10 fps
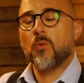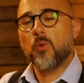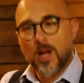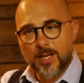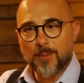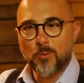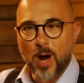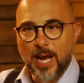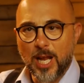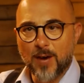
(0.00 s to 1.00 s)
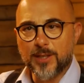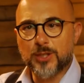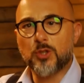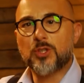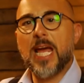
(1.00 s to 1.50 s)
Welcome, wine
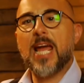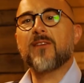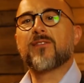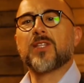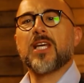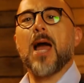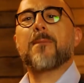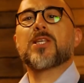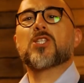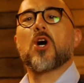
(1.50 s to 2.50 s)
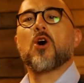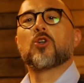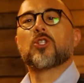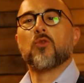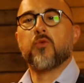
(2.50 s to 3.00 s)
lovers. Today for the
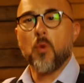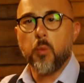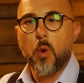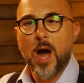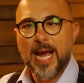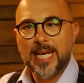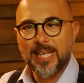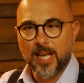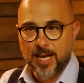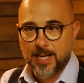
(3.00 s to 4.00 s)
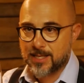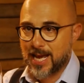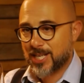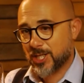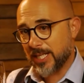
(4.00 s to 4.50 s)
episode, the winelands,
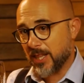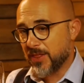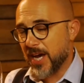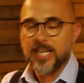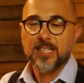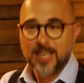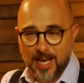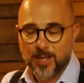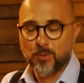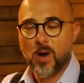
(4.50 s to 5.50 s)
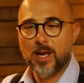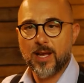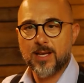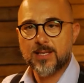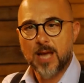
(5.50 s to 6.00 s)
actually the Italian
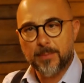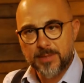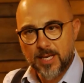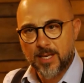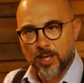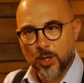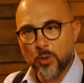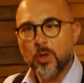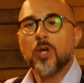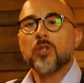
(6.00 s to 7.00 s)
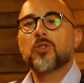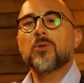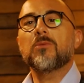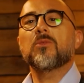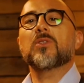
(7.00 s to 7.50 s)
winelands, I'm taking you
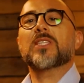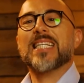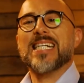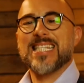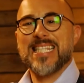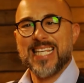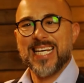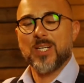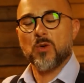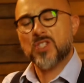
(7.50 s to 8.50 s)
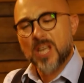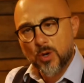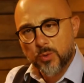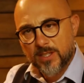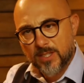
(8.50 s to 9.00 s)
to Scansano,
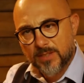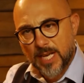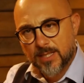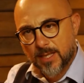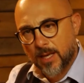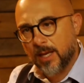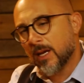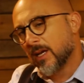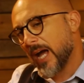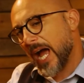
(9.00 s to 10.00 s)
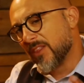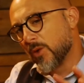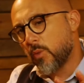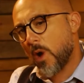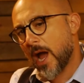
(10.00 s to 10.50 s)
southwest of Tuscany, and the
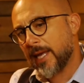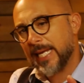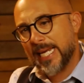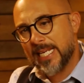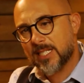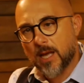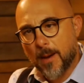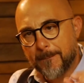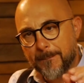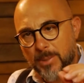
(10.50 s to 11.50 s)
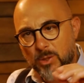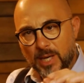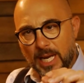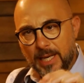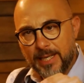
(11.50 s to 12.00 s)
wine is
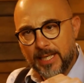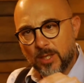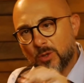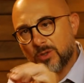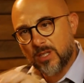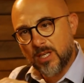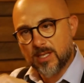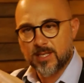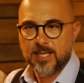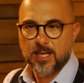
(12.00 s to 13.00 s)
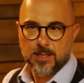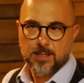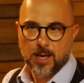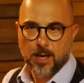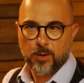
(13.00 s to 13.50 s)
Morellino di
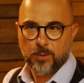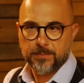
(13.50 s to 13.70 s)
Scansano.